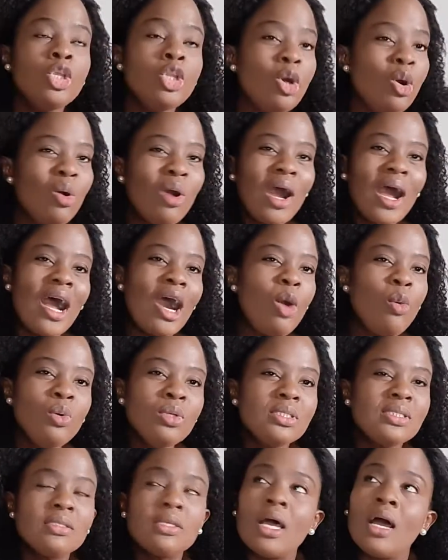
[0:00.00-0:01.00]
know,
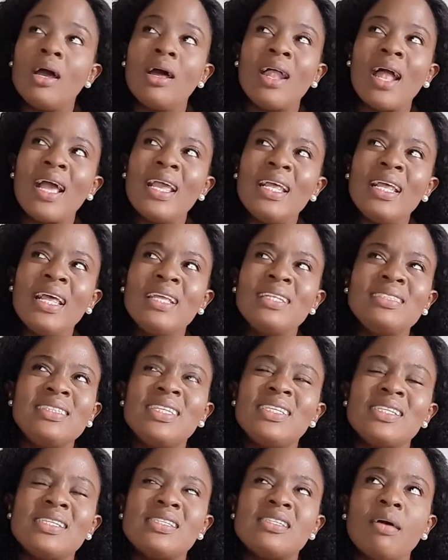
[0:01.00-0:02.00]

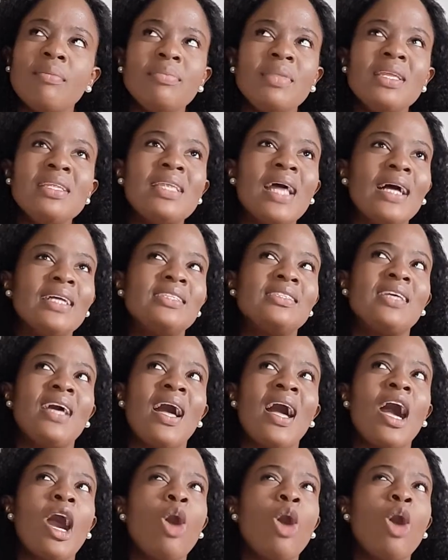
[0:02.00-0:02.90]
this is something that I